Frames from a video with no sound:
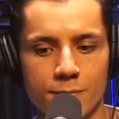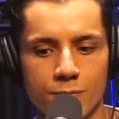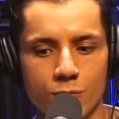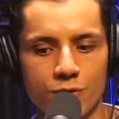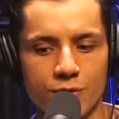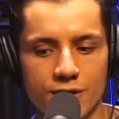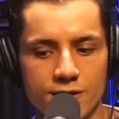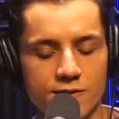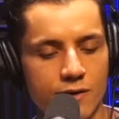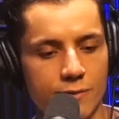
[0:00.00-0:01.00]
where you kind
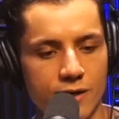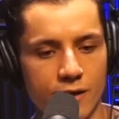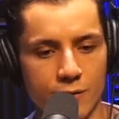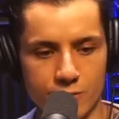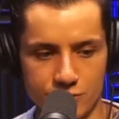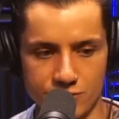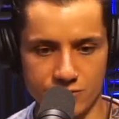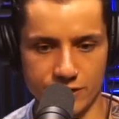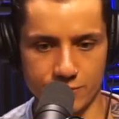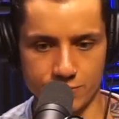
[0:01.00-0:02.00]
of talk about how it was
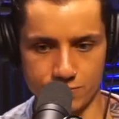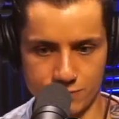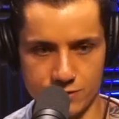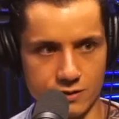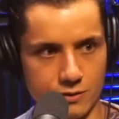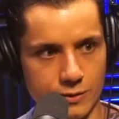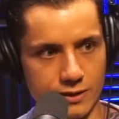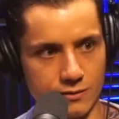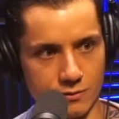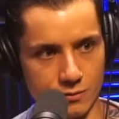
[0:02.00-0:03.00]
just like a
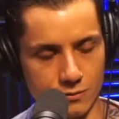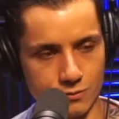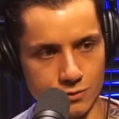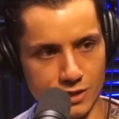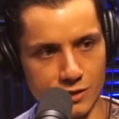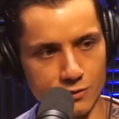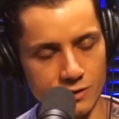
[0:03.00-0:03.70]
quick little trajectory.